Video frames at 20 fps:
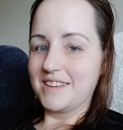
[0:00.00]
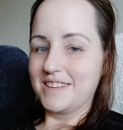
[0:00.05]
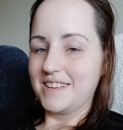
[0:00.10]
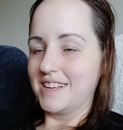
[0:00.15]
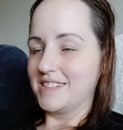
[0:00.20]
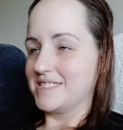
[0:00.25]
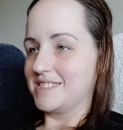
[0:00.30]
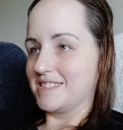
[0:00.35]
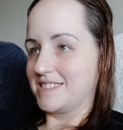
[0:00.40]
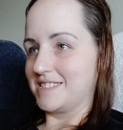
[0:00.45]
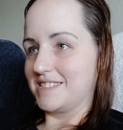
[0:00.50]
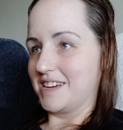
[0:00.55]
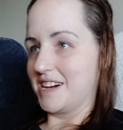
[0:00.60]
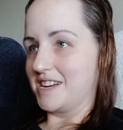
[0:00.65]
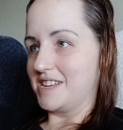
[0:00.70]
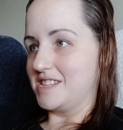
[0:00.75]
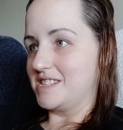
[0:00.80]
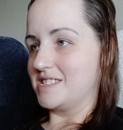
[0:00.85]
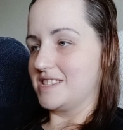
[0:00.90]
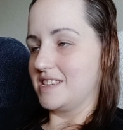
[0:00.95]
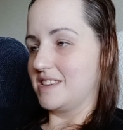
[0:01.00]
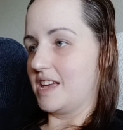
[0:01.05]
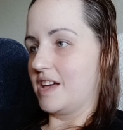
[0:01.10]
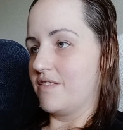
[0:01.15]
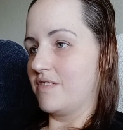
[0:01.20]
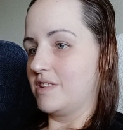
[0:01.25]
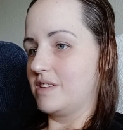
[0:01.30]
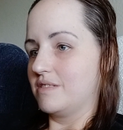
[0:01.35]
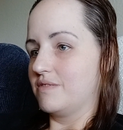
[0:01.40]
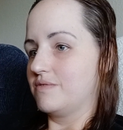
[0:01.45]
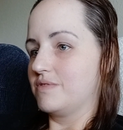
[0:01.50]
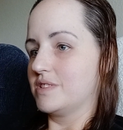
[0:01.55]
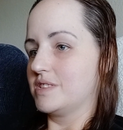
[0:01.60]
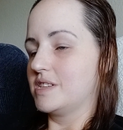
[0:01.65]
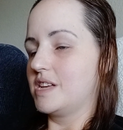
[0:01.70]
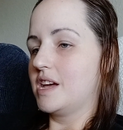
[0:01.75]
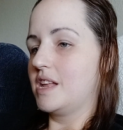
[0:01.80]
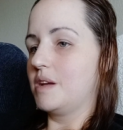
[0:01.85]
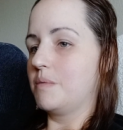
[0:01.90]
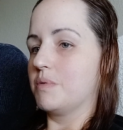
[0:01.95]
It's just not easy. Even if a
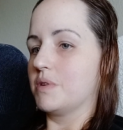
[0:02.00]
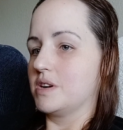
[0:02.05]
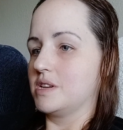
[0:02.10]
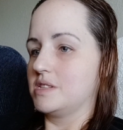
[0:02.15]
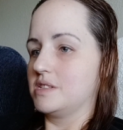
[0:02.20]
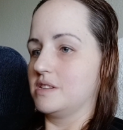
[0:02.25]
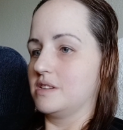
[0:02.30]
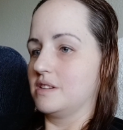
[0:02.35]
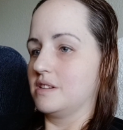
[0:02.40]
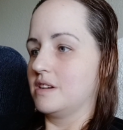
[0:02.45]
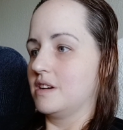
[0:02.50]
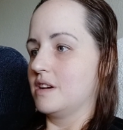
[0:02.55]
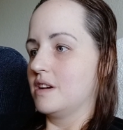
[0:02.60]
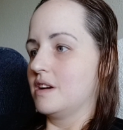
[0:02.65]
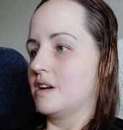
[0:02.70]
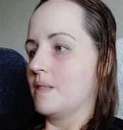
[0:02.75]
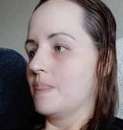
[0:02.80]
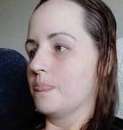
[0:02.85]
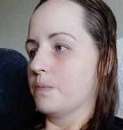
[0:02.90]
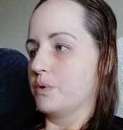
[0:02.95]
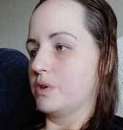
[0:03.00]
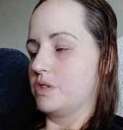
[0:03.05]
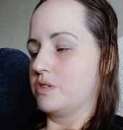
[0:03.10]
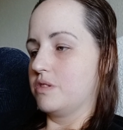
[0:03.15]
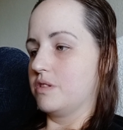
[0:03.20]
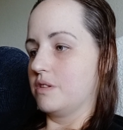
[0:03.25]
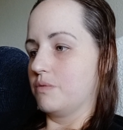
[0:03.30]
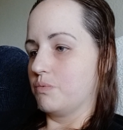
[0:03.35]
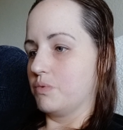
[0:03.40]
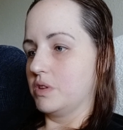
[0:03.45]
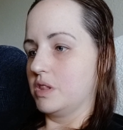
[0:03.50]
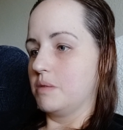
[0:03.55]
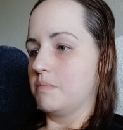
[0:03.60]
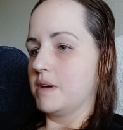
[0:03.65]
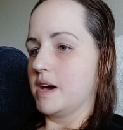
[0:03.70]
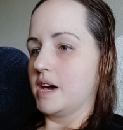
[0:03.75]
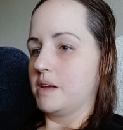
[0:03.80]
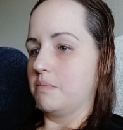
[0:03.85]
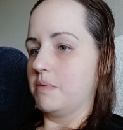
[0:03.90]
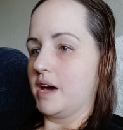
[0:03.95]
skinny person with really
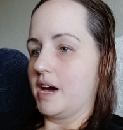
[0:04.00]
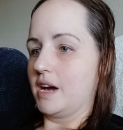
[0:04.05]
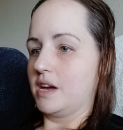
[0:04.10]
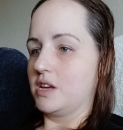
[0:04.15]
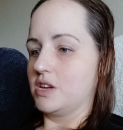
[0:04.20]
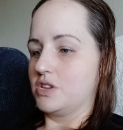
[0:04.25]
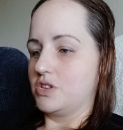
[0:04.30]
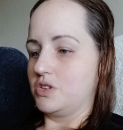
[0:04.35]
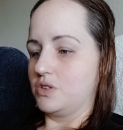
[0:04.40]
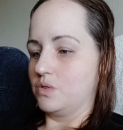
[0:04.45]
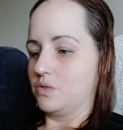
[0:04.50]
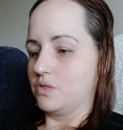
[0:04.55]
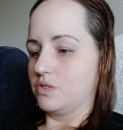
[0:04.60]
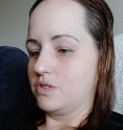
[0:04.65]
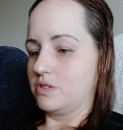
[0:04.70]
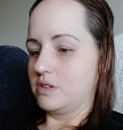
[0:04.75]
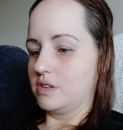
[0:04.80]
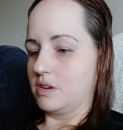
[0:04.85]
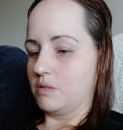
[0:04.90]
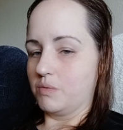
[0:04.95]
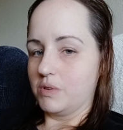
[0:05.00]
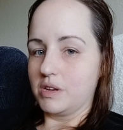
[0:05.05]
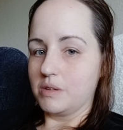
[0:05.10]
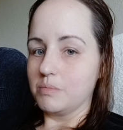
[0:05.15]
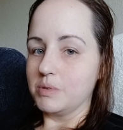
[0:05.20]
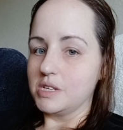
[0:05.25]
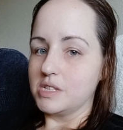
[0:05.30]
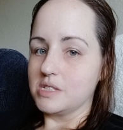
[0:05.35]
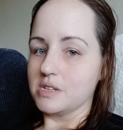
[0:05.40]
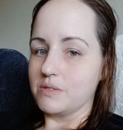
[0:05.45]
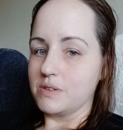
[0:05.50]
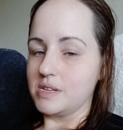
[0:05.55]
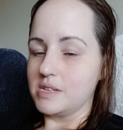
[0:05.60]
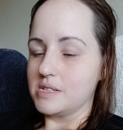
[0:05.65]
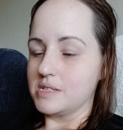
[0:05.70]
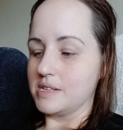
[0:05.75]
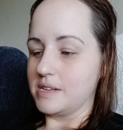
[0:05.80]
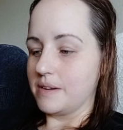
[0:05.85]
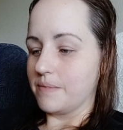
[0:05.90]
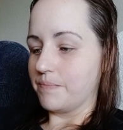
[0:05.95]
bad back issues, it wouldn't be so
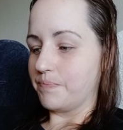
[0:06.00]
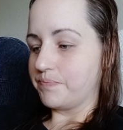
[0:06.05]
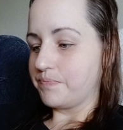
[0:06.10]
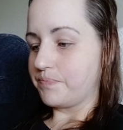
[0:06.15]
easy.